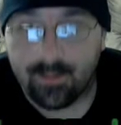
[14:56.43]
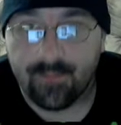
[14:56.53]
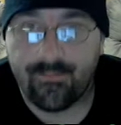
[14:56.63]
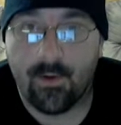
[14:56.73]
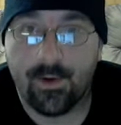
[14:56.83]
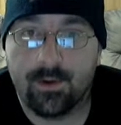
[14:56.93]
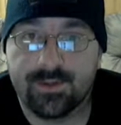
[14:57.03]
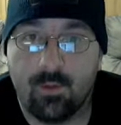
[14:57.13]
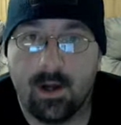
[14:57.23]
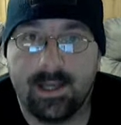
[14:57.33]
the
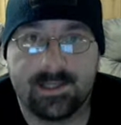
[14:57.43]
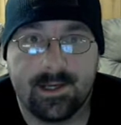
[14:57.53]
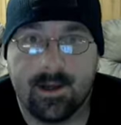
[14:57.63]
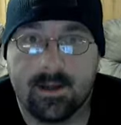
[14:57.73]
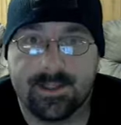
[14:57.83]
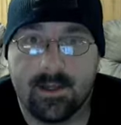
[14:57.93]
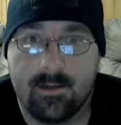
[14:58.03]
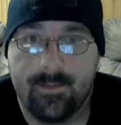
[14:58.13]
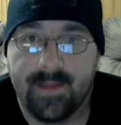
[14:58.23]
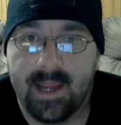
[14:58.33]
photos one isn't
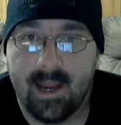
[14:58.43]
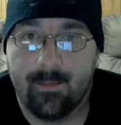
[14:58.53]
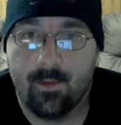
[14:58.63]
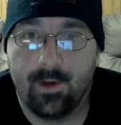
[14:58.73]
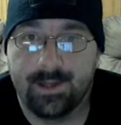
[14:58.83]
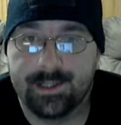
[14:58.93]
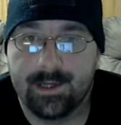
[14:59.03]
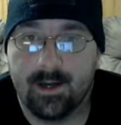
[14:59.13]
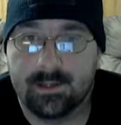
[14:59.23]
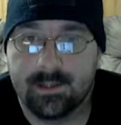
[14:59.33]
custom, the camera one
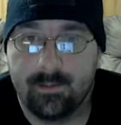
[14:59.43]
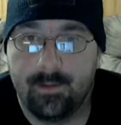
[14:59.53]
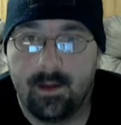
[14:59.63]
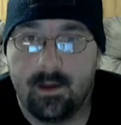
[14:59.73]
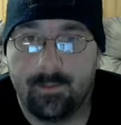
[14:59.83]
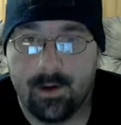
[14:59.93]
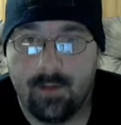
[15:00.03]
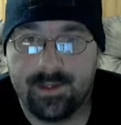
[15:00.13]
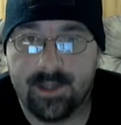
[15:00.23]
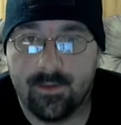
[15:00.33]
isn't custom. But
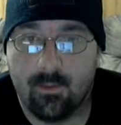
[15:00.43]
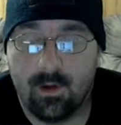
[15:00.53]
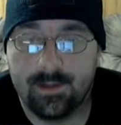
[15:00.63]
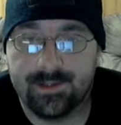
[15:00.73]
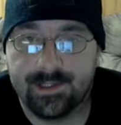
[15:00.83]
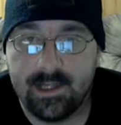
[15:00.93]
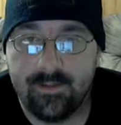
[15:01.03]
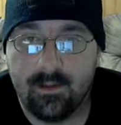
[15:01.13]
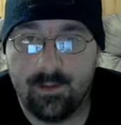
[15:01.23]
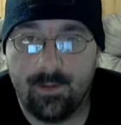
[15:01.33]
all these other ones
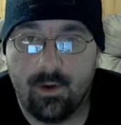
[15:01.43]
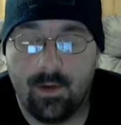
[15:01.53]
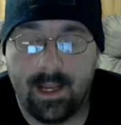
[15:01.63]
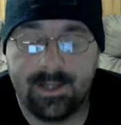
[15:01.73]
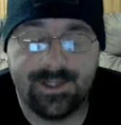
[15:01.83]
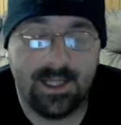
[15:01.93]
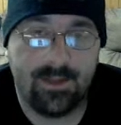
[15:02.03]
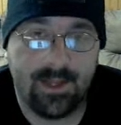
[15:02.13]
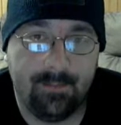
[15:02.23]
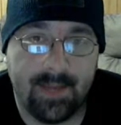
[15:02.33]
in the Limbo
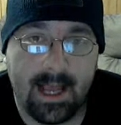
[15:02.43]
HD theme